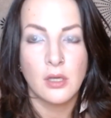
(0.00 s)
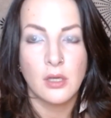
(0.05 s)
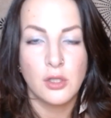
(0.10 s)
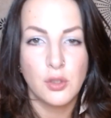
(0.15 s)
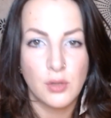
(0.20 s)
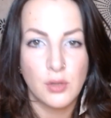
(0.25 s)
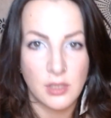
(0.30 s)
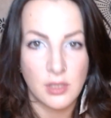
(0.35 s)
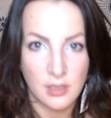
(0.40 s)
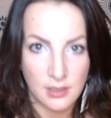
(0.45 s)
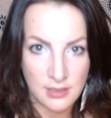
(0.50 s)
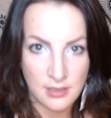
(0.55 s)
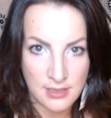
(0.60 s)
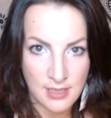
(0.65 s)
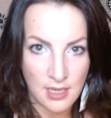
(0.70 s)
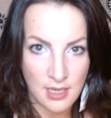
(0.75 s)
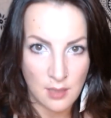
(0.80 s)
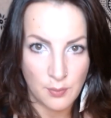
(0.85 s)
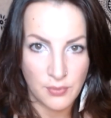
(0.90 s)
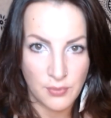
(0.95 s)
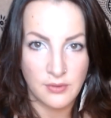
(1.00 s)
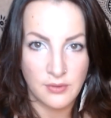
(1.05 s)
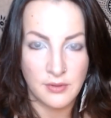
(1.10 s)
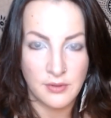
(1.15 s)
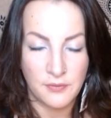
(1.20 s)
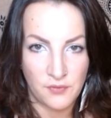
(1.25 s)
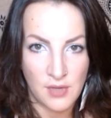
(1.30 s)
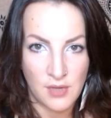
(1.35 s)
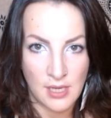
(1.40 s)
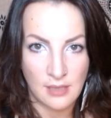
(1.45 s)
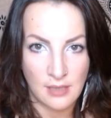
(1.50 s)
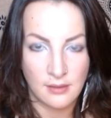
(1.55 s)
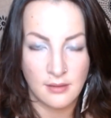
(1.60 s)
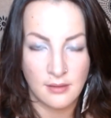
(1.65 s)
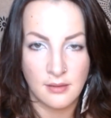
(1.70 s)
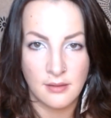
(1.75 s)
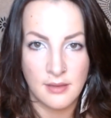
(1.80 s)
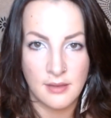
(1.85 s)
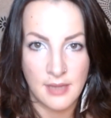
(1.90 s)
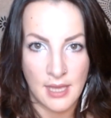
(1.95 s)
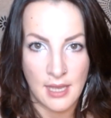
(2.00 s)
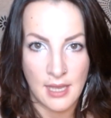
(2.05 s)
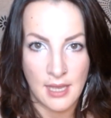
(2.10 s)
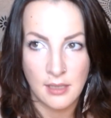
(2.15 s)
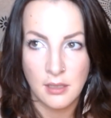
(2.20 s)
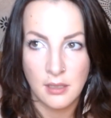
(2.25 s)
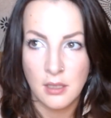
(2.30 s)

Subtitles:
you accept the fact that